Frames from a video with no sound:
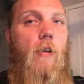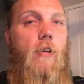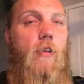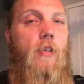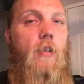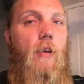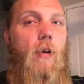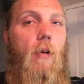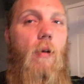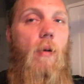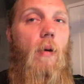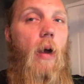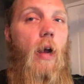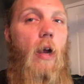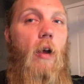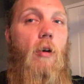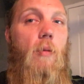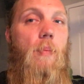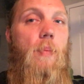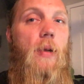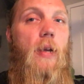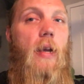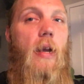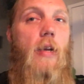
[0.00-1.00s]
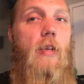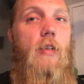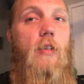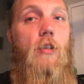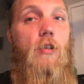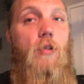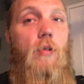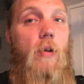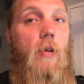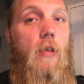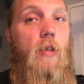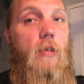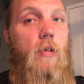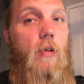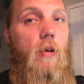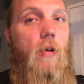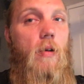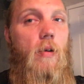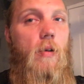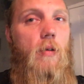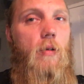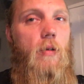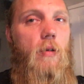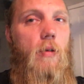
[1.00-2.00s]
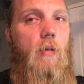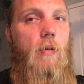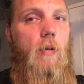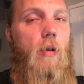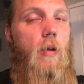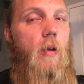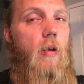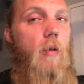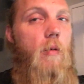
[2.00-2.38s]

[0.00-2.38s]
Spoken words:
So I hope you guys enjoyed this article.